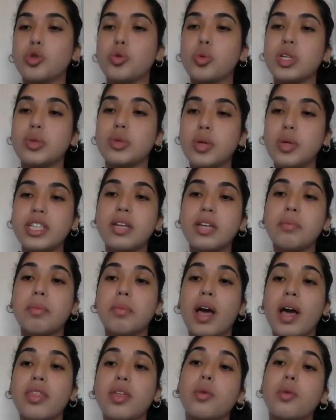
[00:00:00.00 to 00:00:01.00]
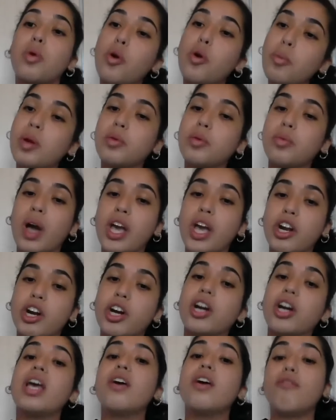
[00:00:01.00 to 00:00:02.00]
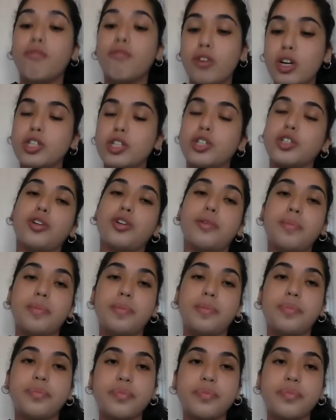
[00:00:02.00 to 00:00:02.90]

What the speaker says: which was written by the Roman writer Virgil.